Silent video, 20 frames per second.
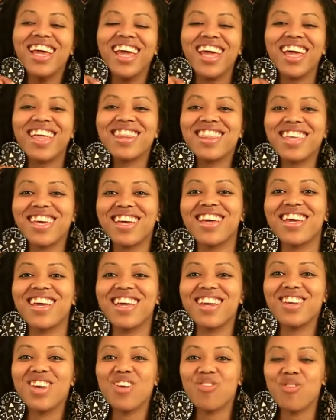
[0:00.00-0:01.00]
And
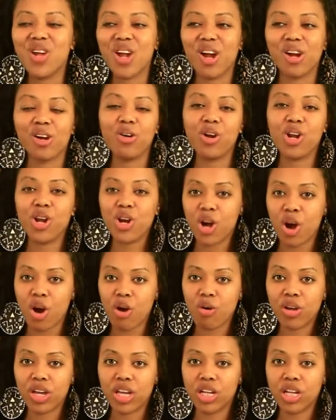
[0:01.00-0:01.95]
then we are going to go